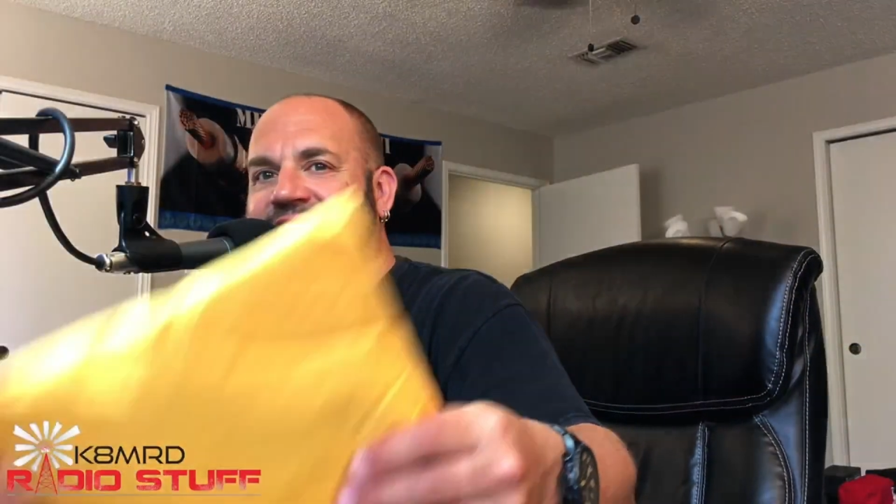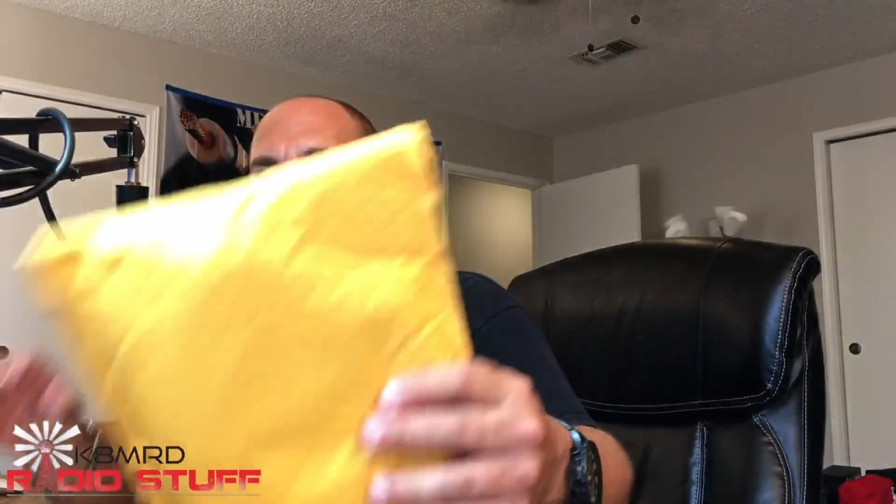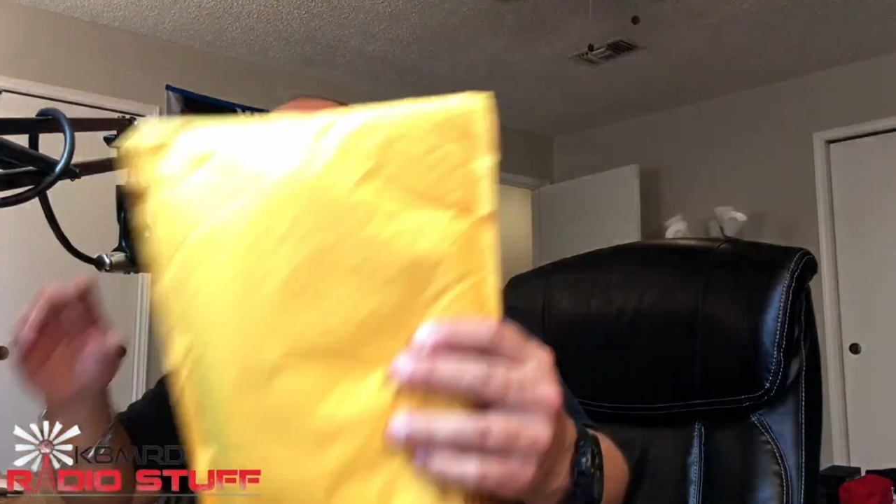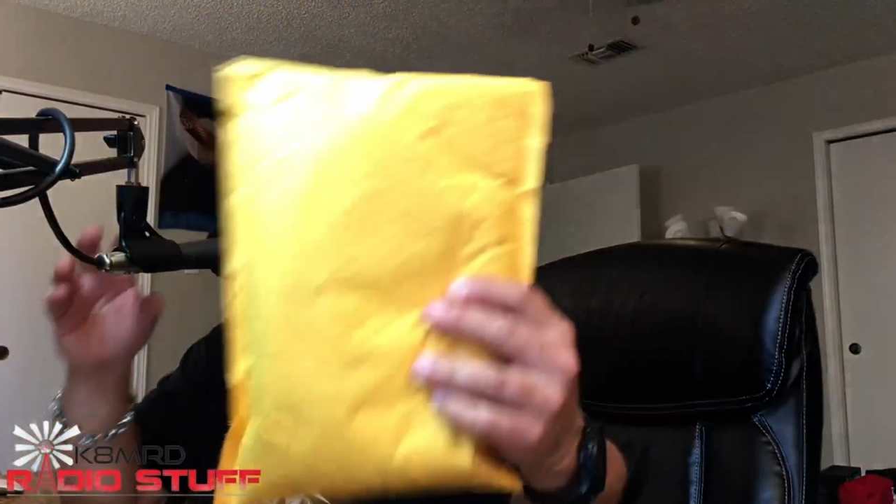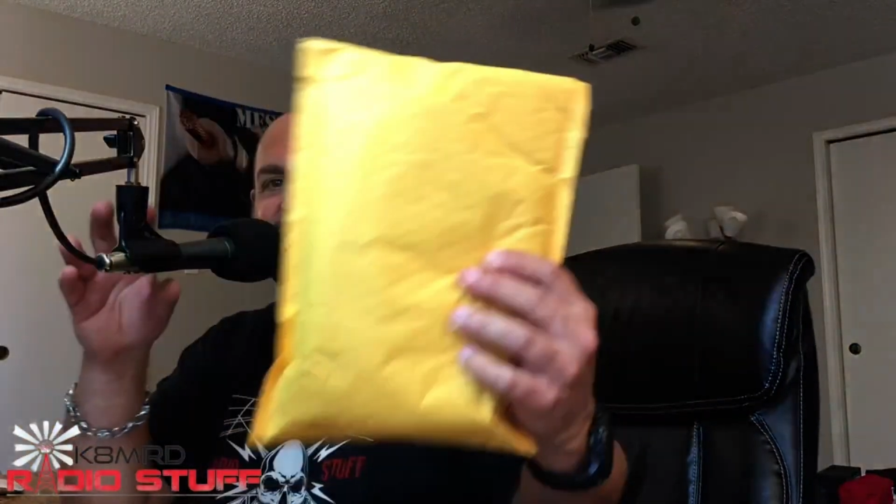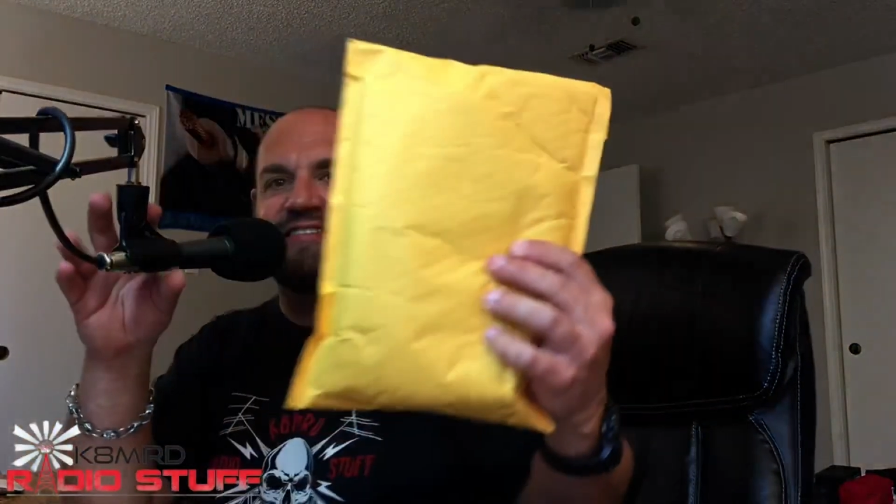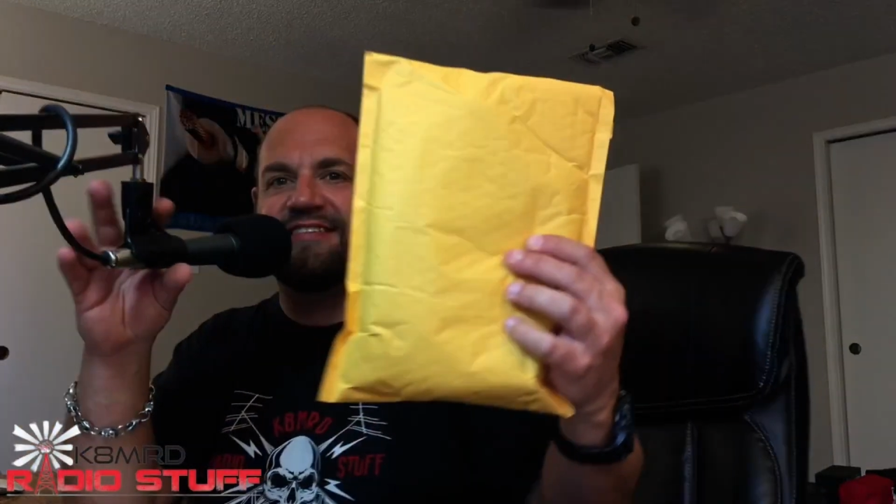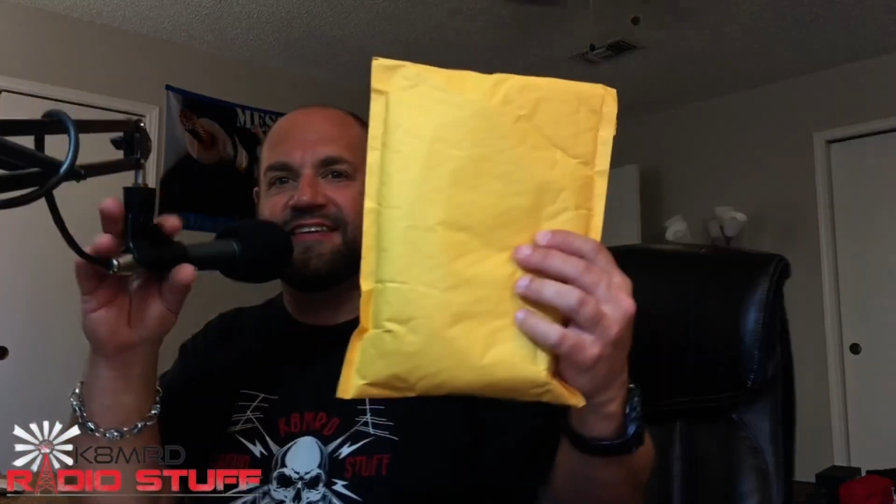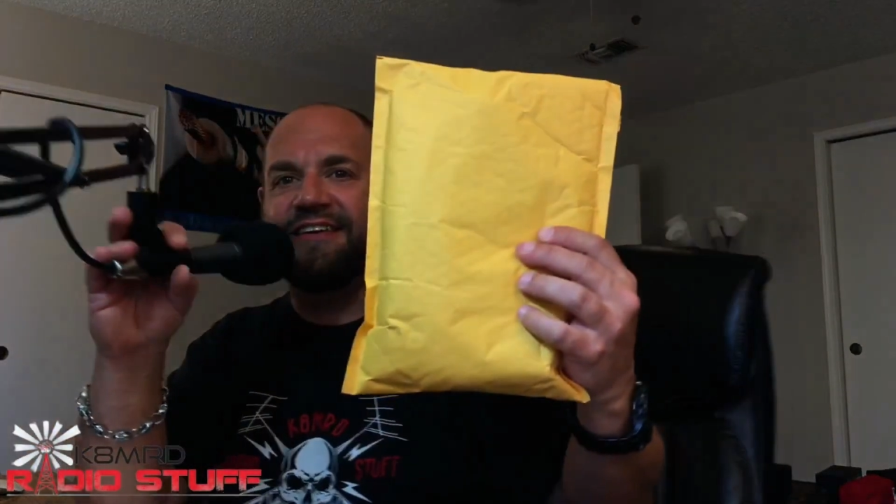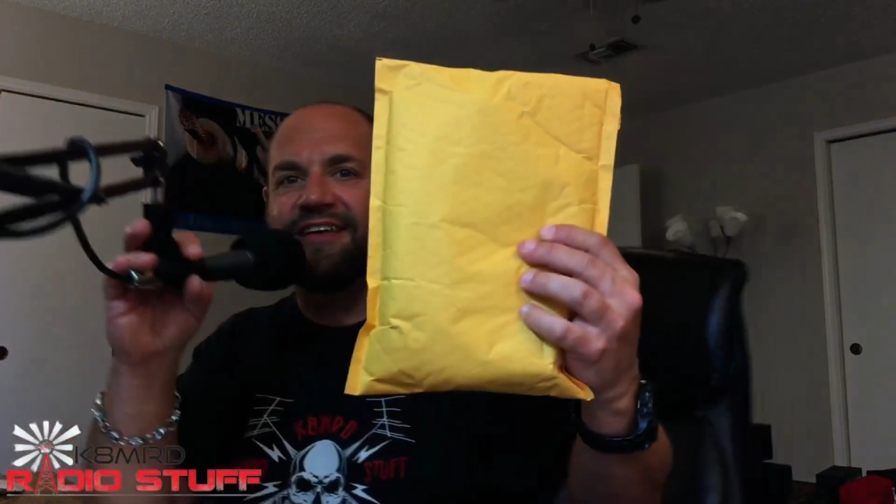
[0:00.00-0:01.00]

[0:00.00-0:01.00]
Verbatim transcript: this